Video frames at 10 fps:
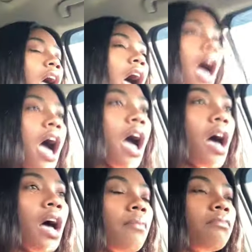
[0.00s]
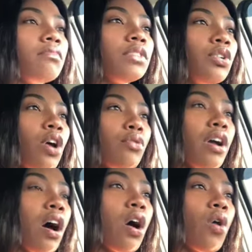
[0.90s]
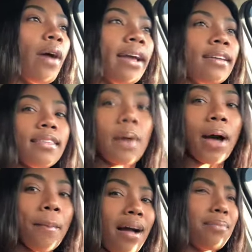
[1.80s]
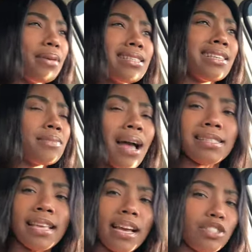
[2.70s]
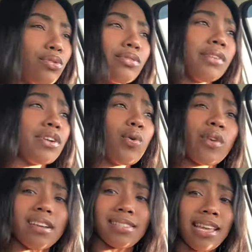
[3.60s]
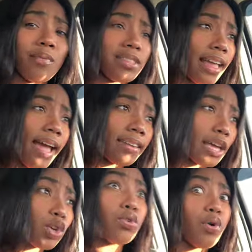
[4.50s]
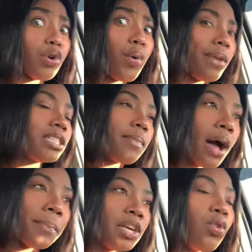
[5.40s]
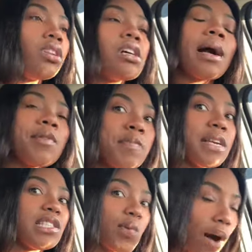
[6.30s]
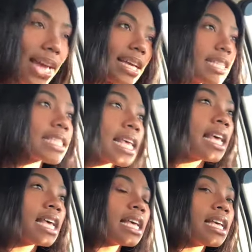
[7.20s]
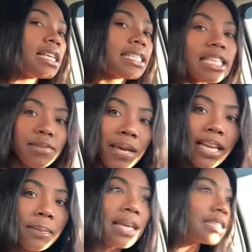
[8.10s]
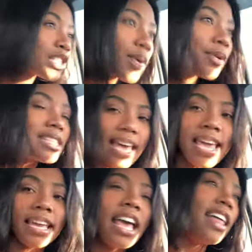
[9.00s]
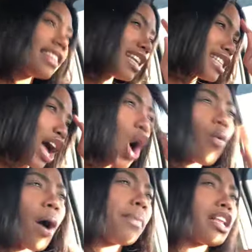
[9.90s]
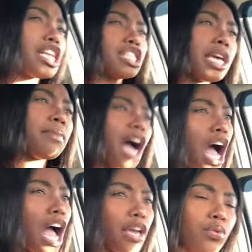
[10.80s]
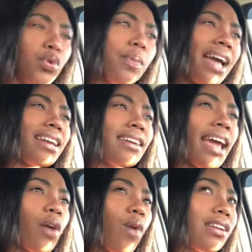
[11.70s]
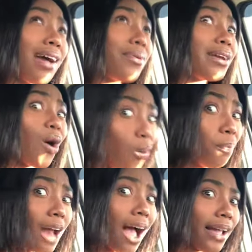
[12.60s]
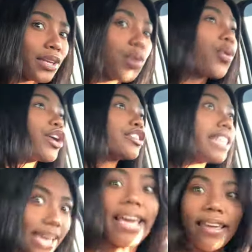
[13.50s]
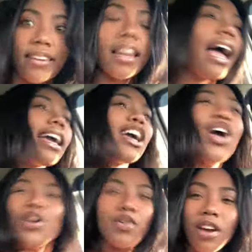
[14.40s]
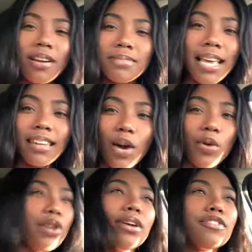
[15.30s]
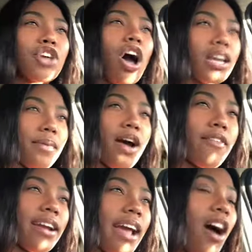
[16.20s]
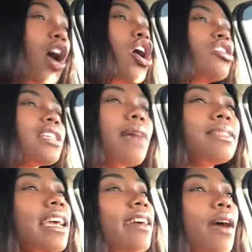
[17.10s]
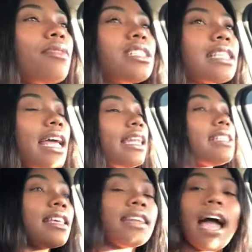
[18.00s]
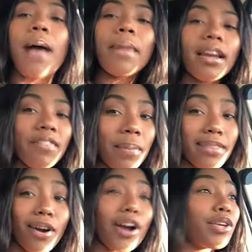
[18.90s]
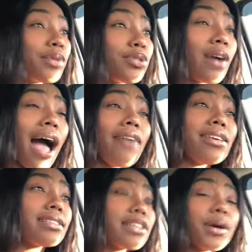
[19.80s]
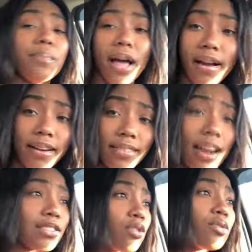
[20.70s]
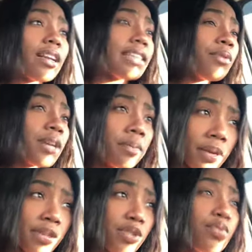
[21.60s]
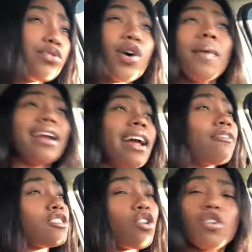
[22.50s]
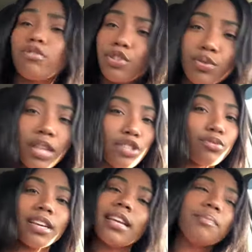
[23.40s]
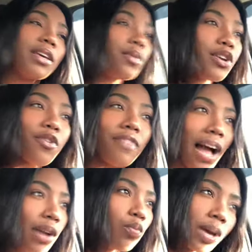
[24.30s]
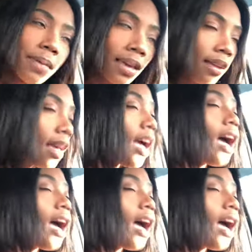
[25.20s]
Um, you don't know anything about my business mindset because you don't even know where I stand with that. Like, you don't know much about me. You only hung out with me twice since meeting me since we were 10. Then he's like, oh, I'm not the same guy you knew back in the day. Well, I would hope not. You were 10. Like, you know what I'm saying? Like, what are you even talking about right now? So I'm saying, I was just like, listen, like, I'm not even about to argue with you. Obviously, you're butthurt that I told you I didn't want to be with you. Nobody ever told you that you didn't be with no fine women.